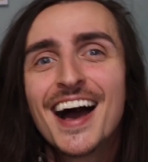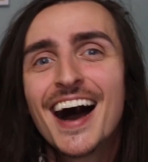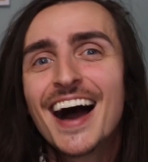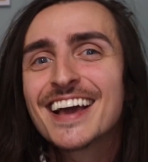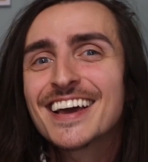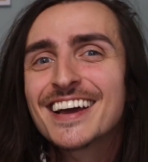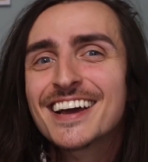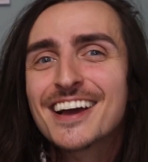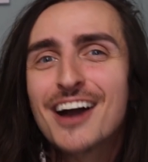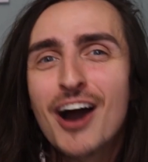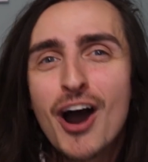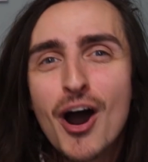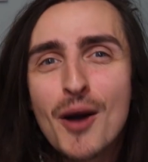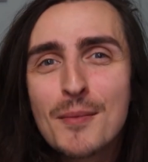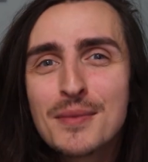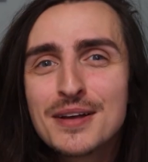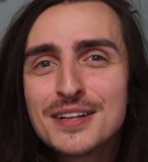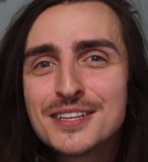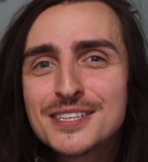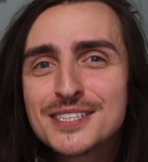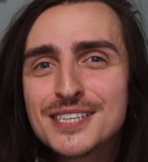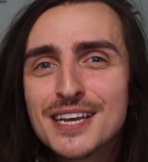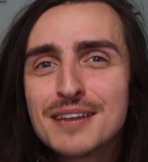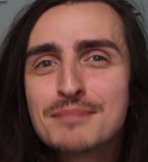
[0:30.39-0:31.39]
I get
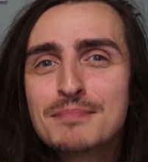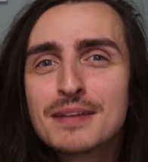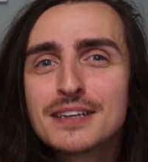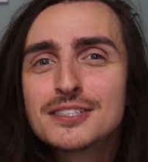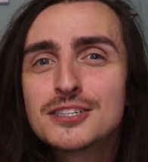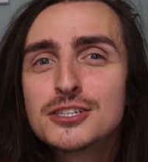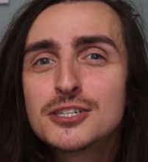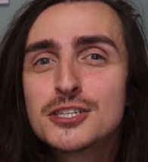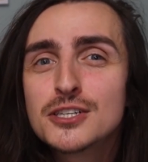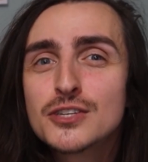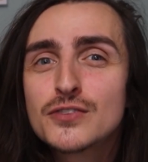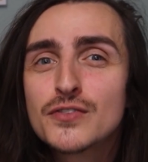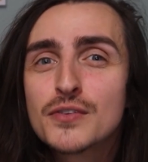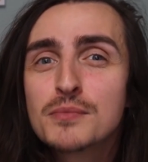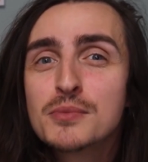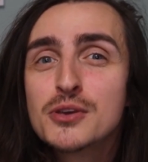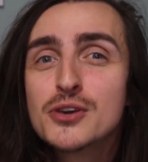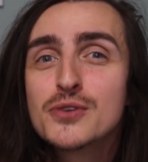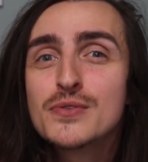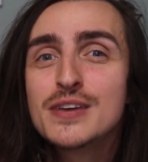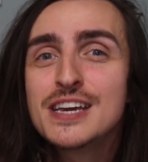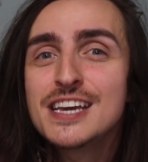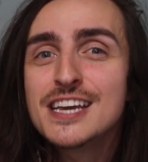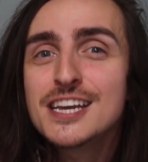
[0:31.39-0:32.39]
comments and messages from
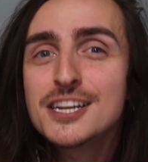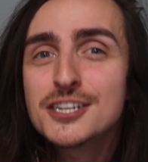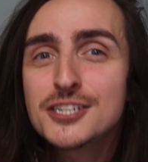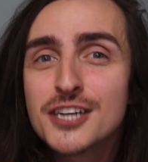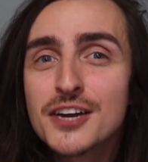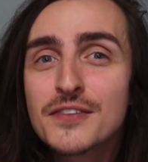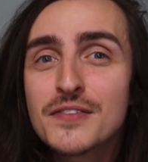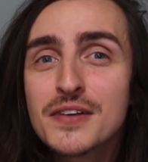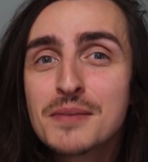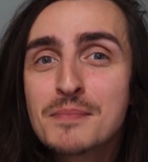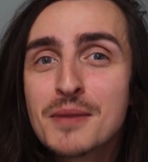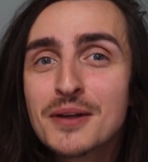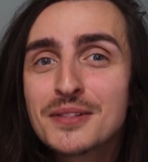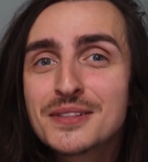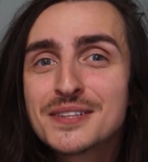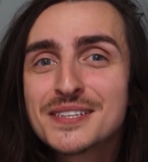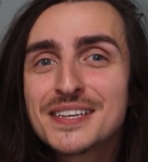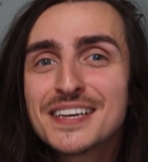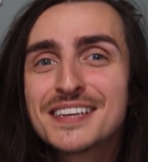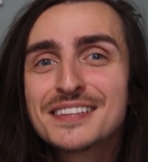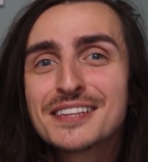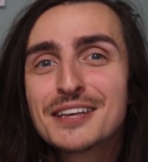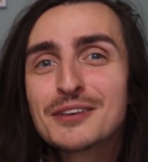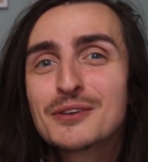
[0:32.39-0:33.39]
you each and every month
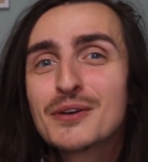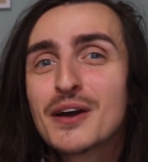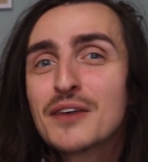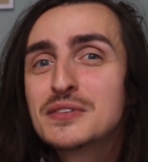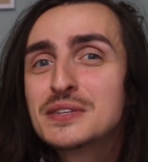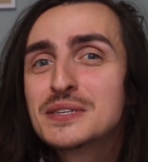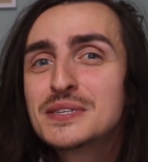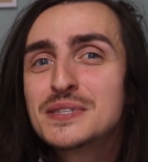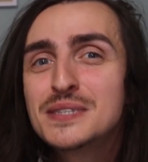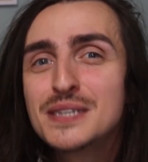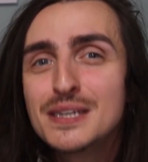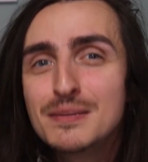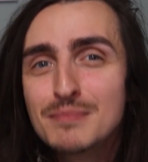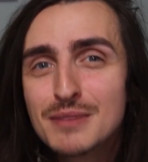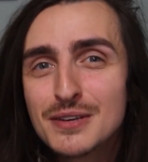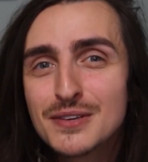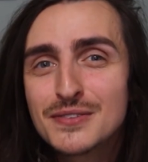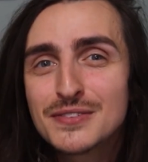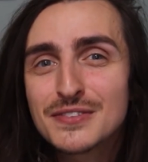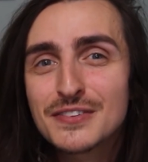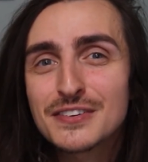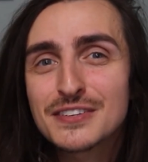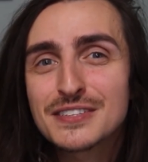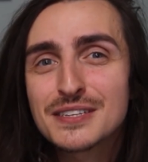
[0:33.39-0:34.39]
saying that you haven't seen me
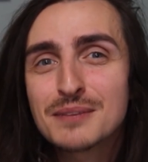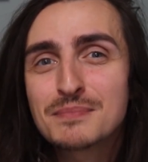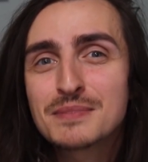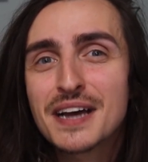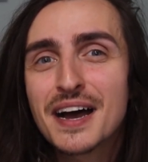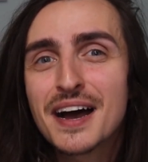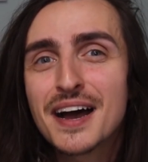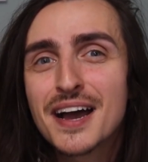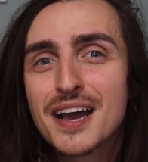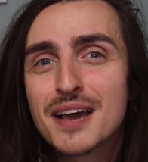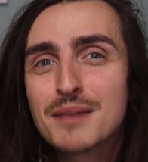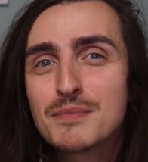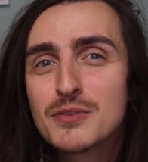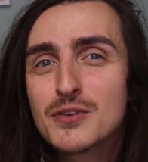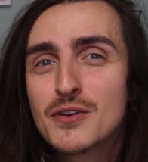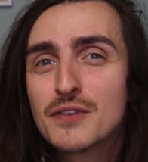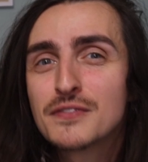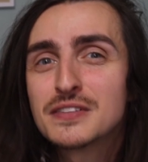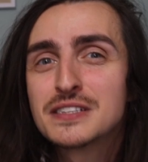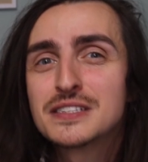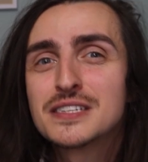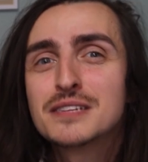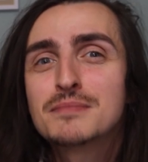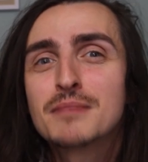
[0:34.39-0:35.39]
for some time, you
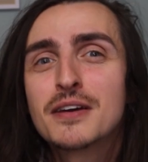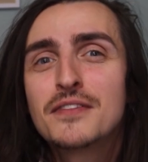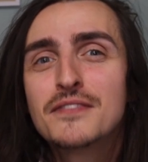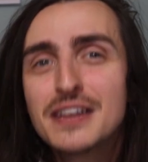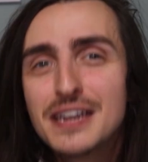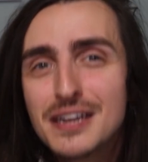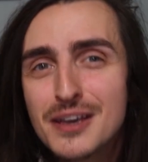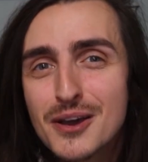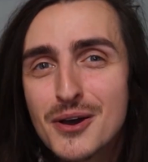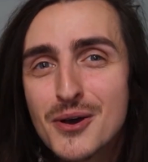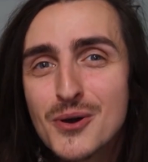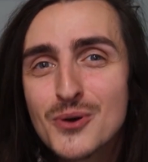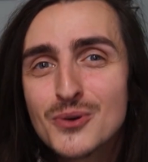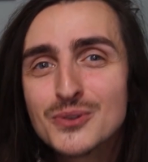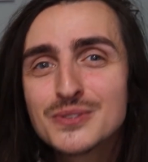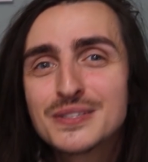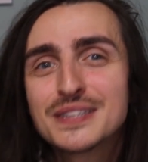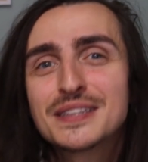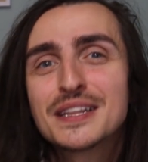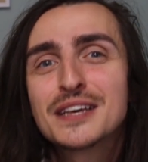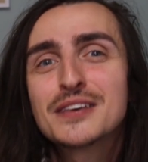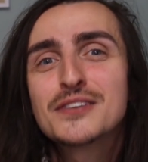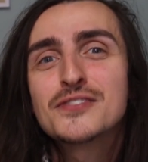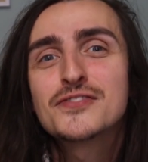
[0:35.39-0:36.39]
haven't seen my videos,
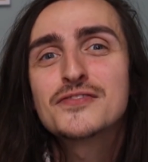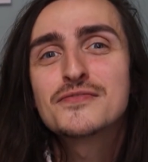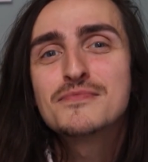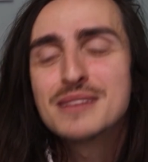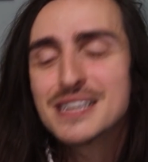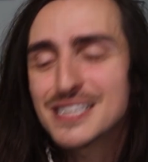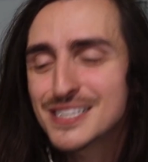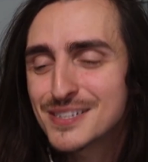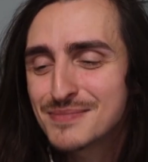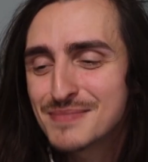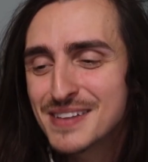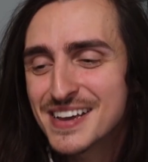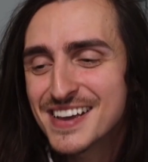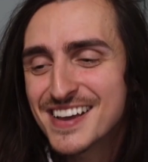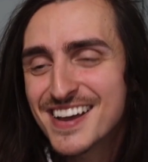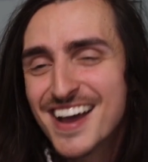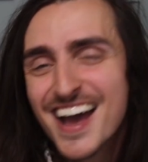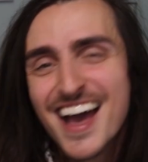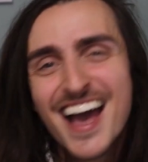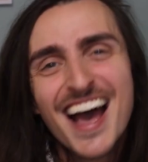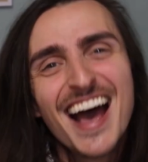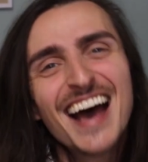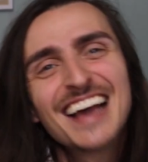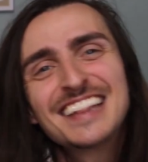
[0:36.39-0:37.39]
and that you've missed me,
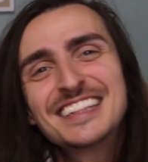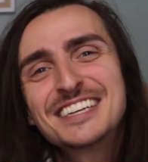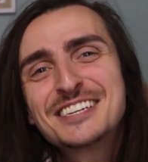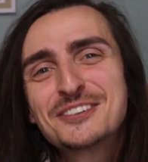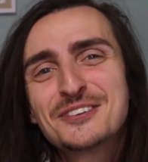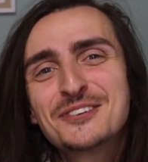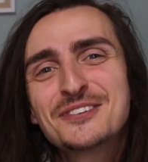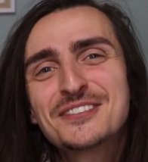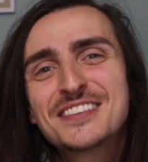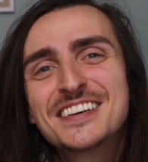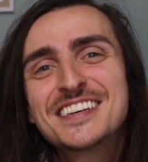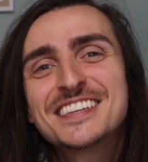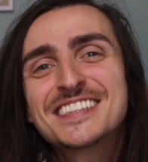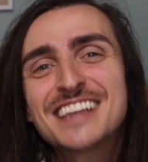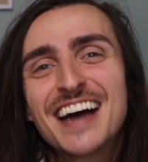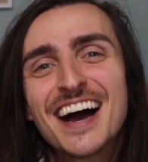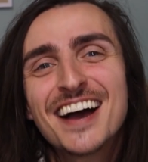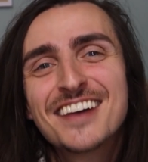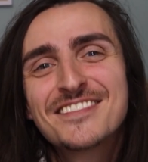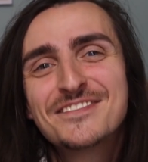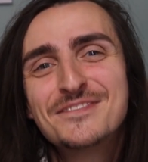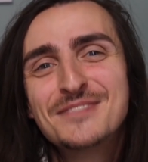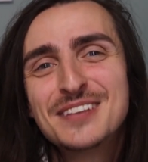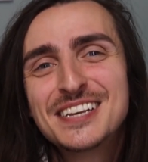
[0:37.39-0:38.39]
and the truth is
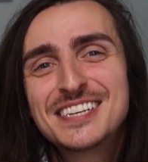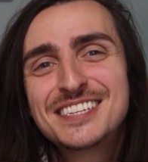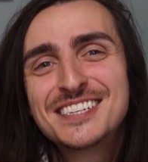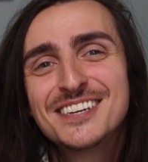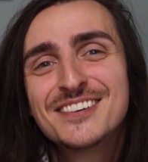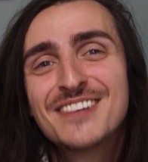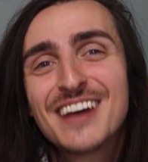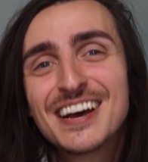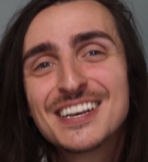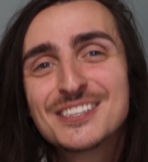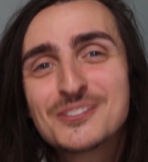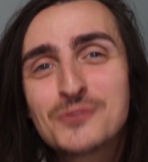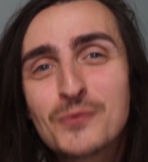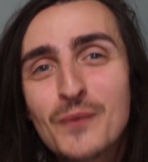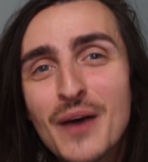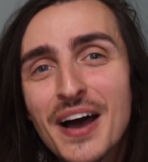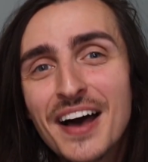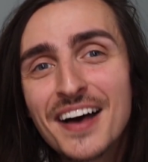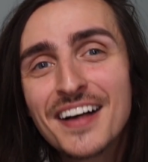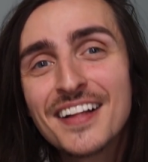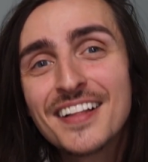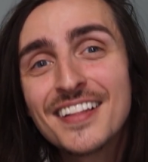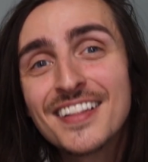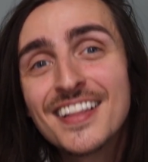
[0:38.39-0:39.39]
I've missed you as
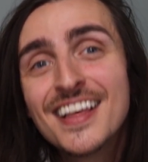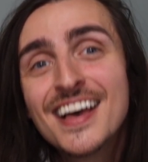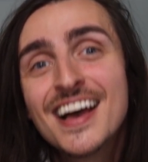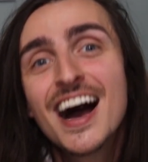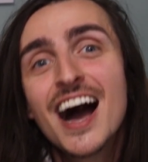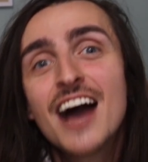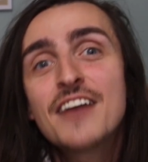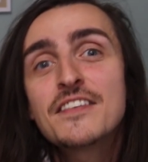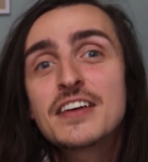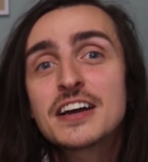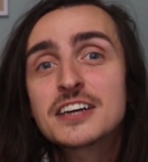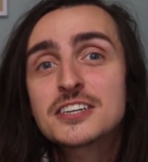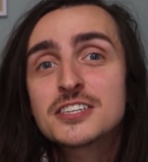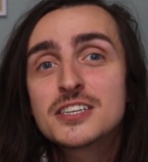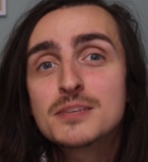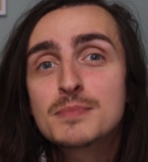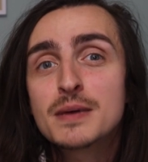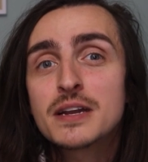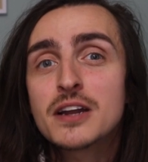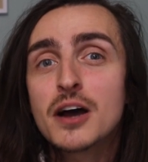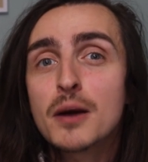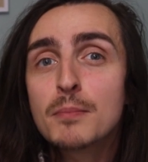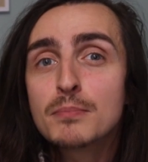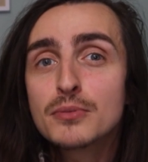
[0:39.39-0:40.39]
well. I've actually
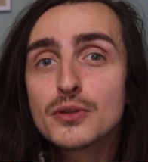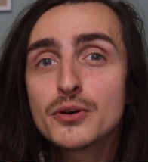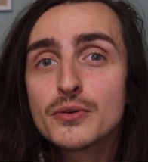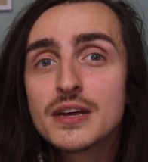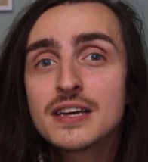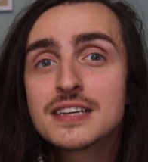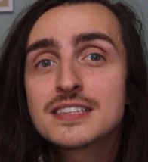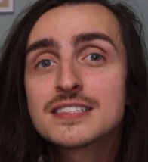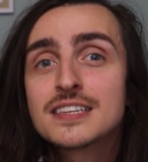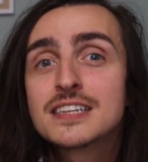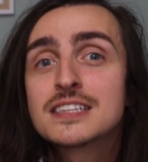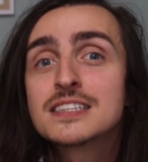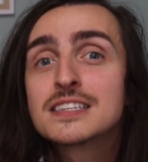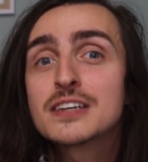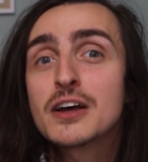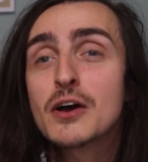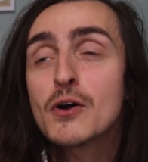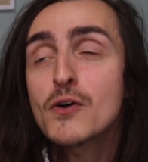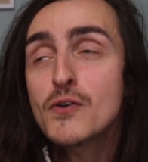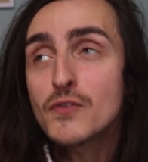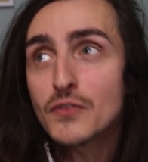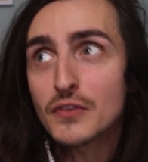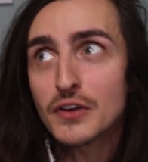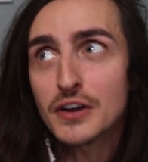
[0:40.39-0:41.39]
been uploading since
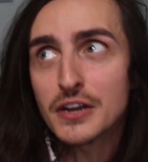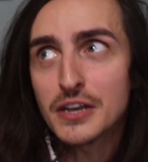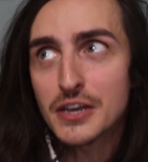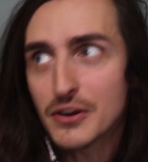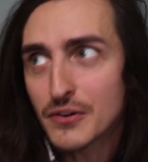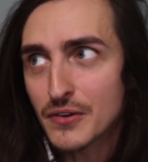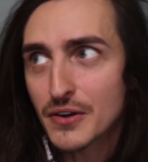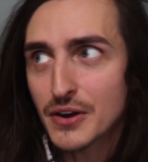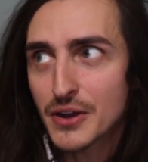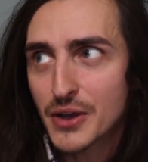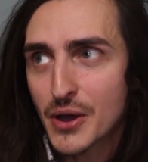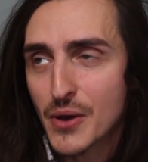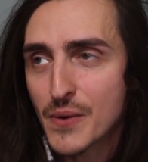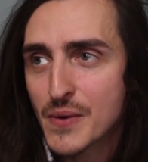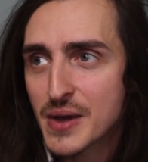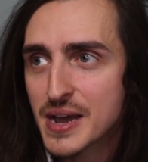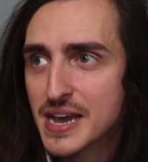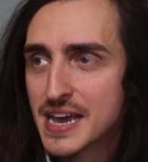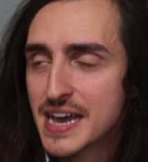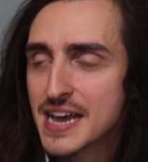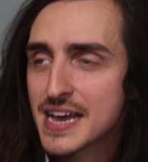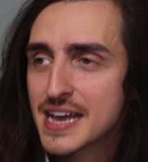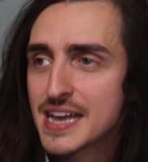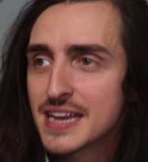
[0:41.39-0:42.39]
over a year ago
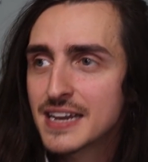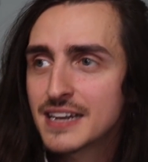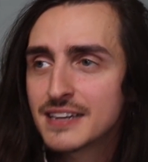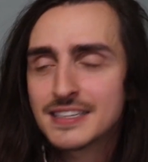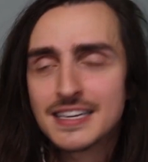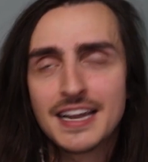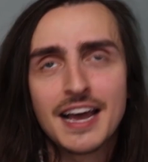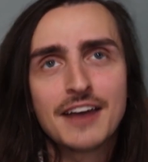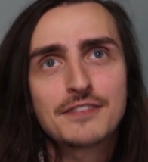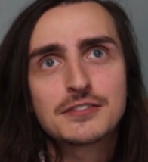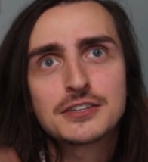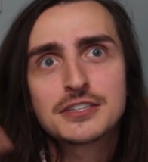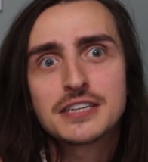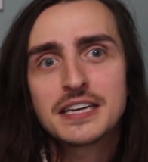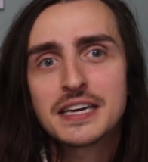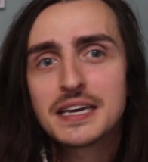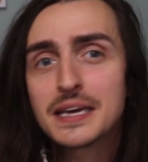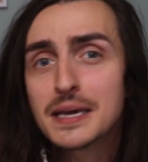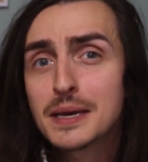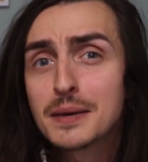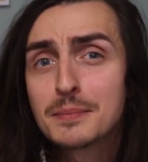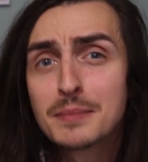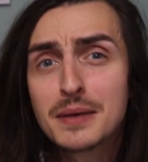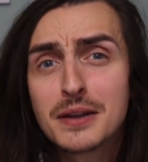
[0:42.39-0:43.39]
again after
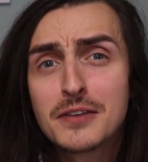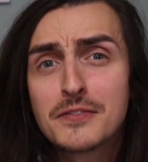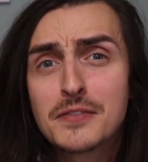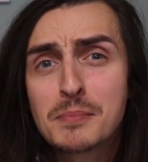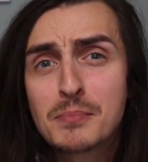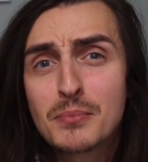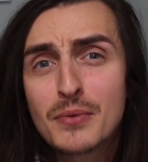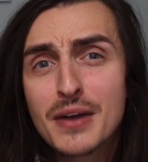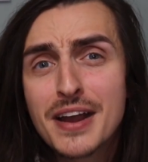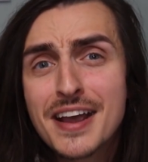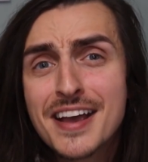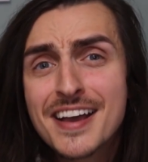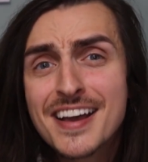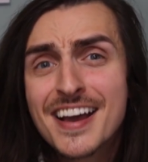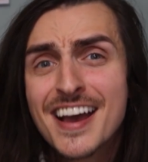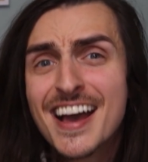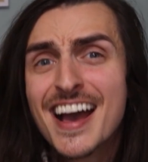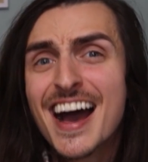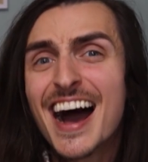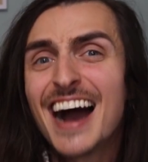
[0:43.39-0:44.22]
taking a bit of a break.